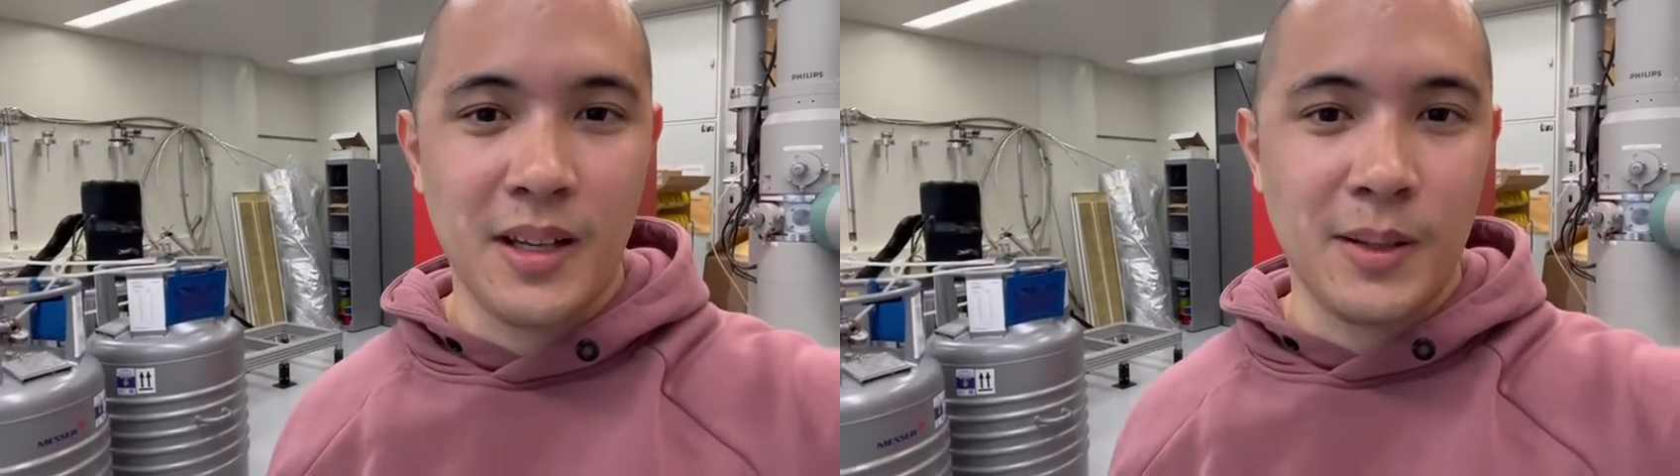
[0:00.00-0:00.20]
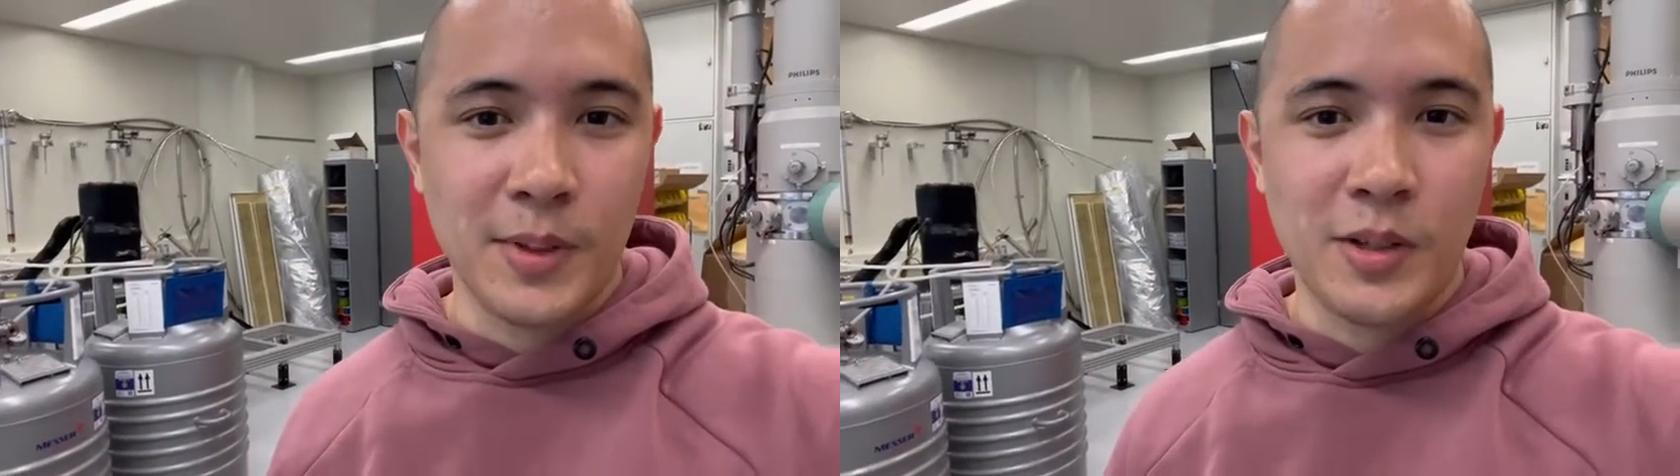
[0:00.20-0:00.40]

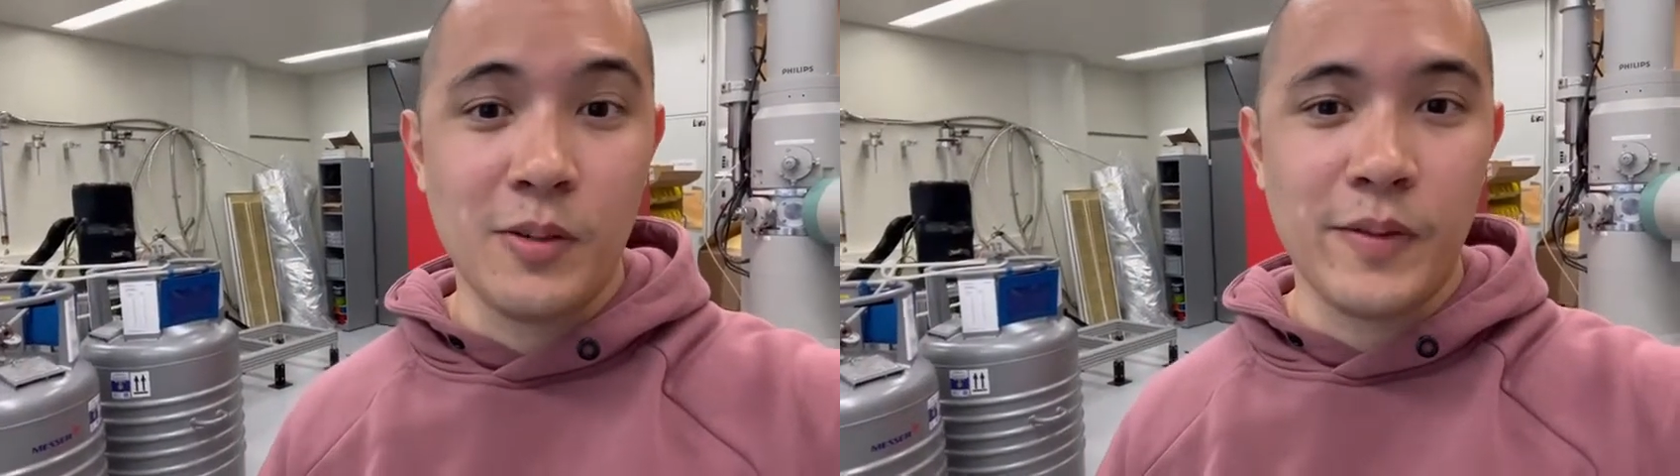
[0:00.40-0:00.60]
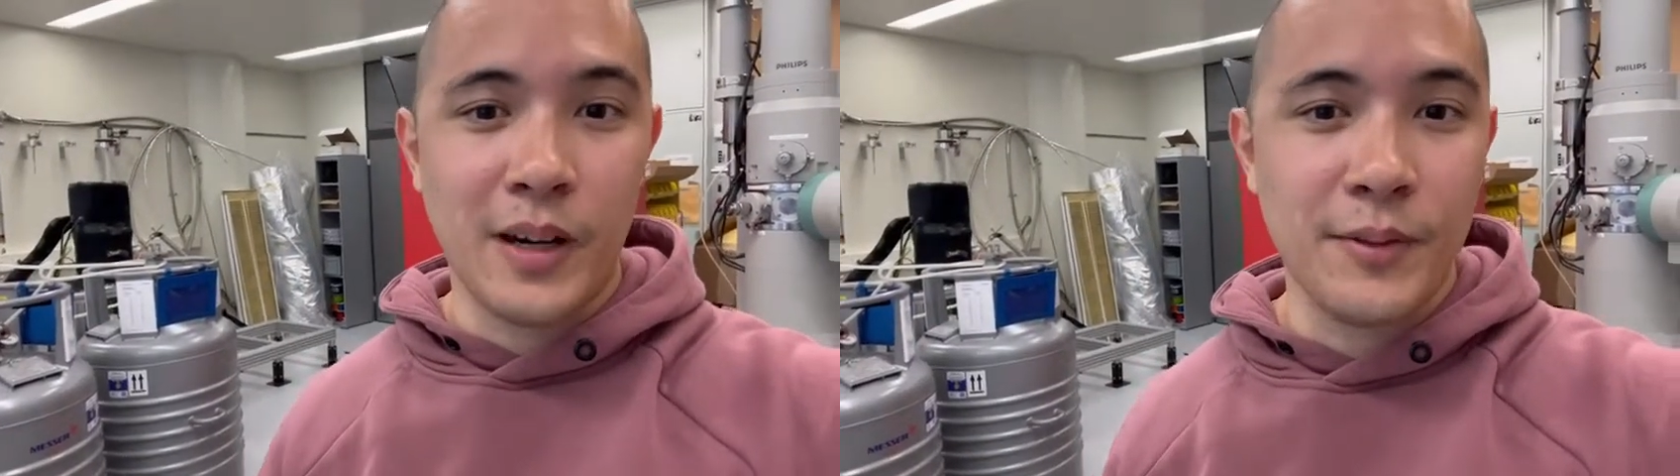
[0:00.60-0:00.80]
and I'm a
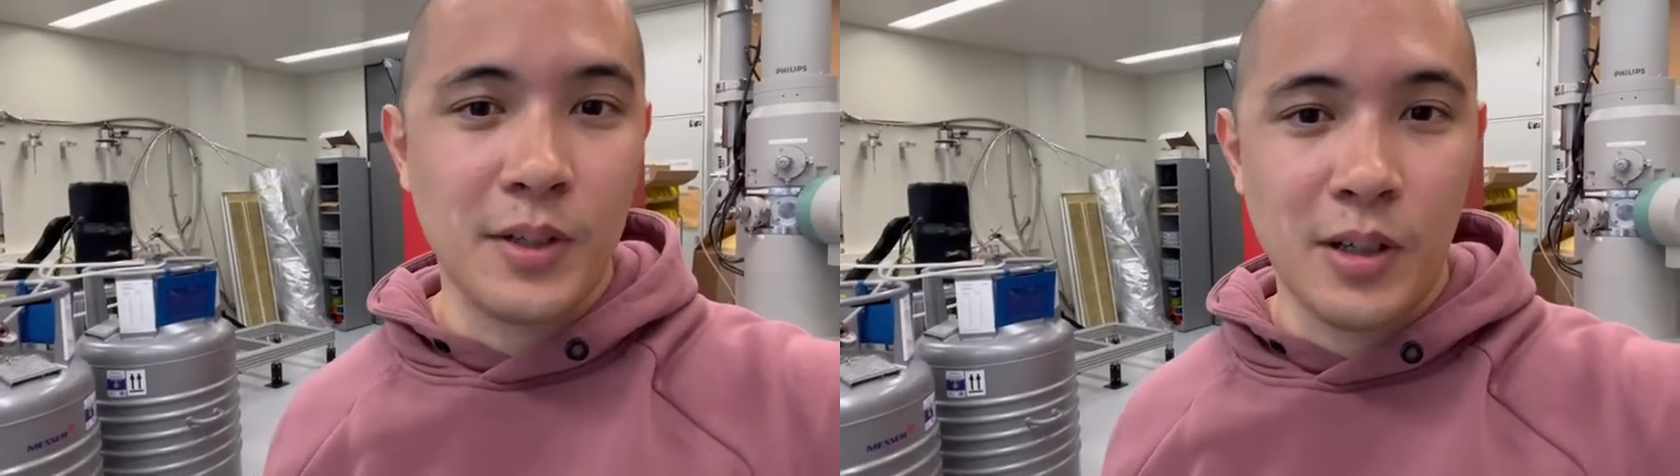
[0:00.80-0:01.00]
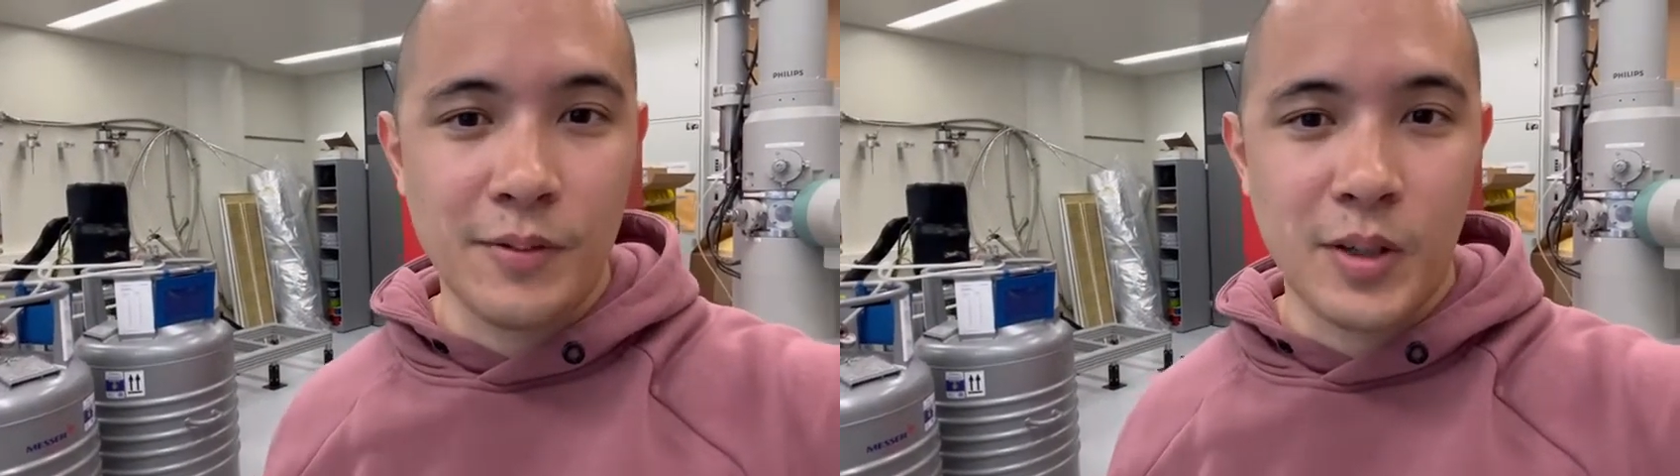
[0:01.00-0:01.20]

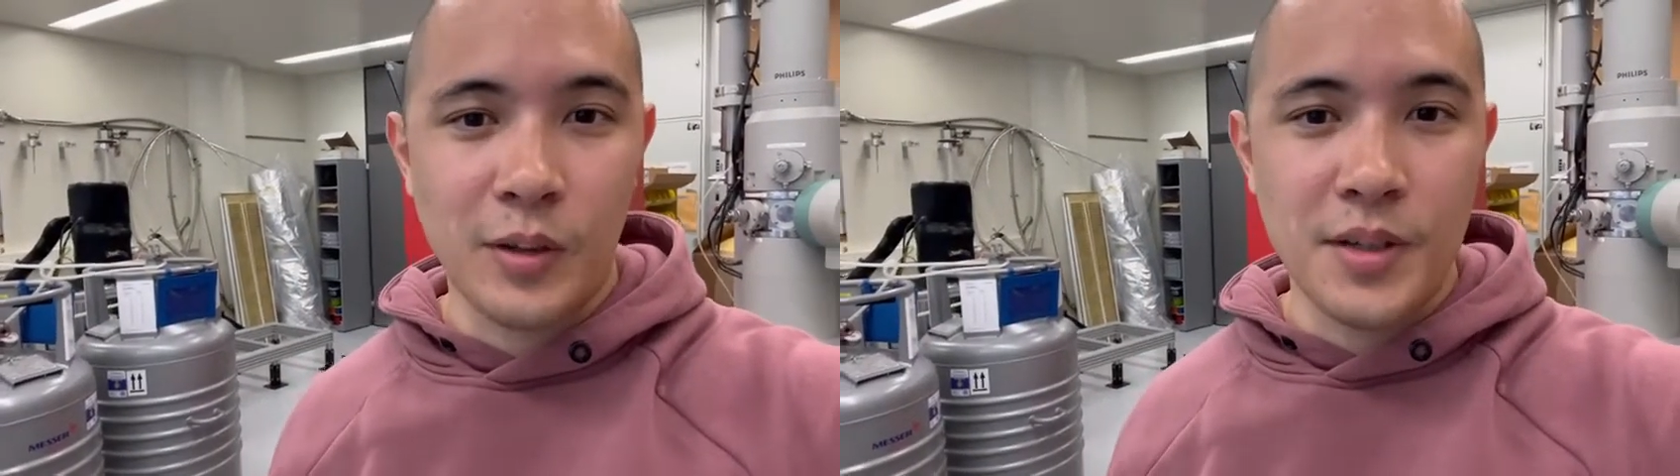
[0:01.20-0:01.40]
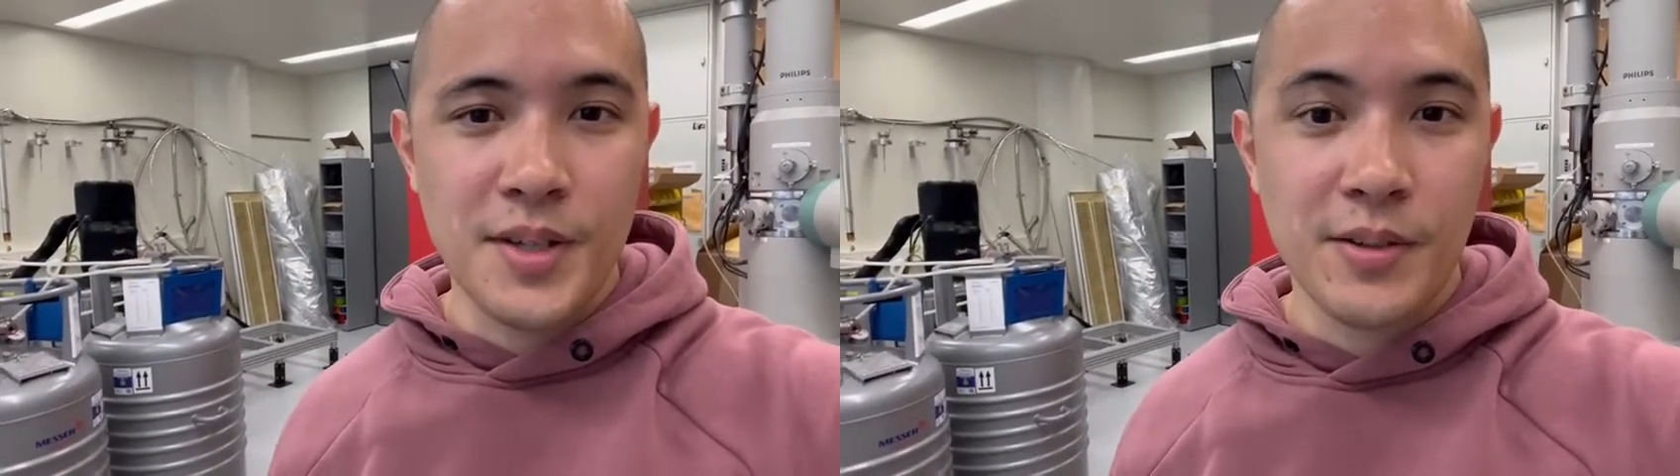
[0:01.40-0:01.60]
co-founder of
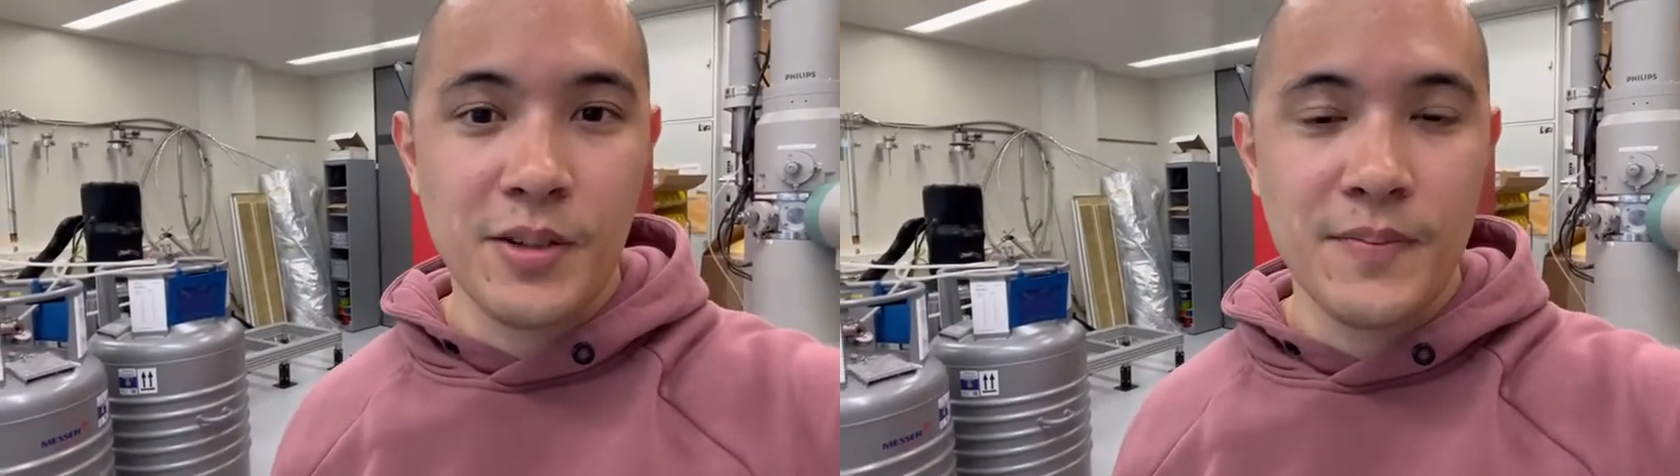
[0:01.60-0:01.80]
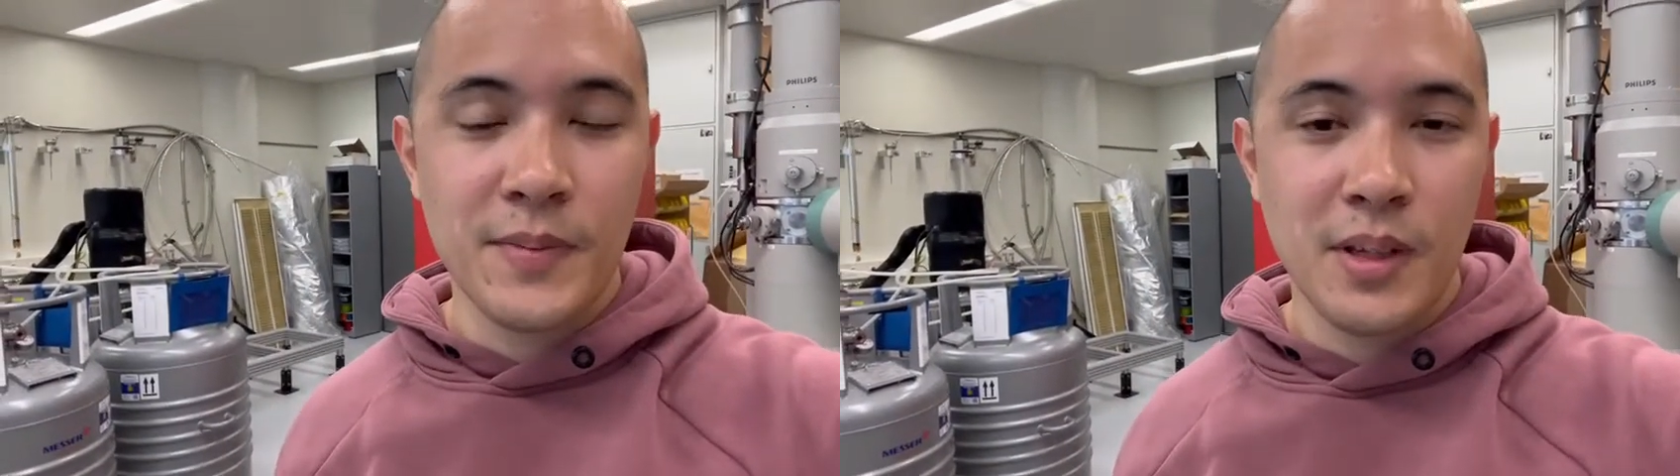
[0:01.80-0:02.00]

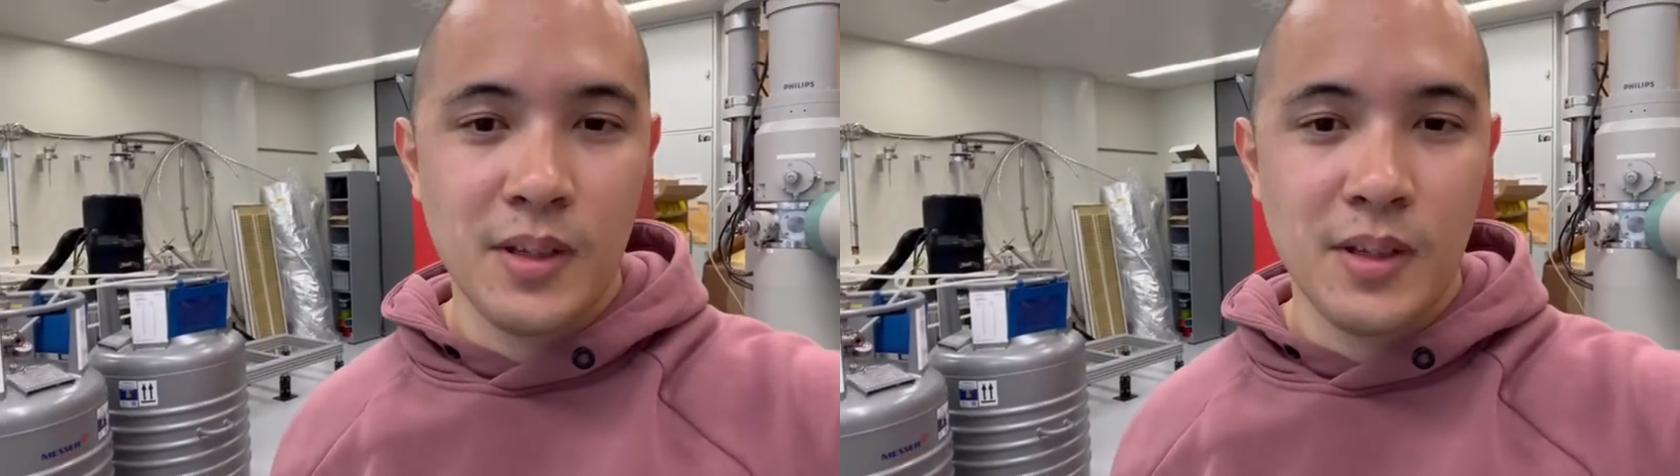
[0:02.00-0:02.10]
Zero.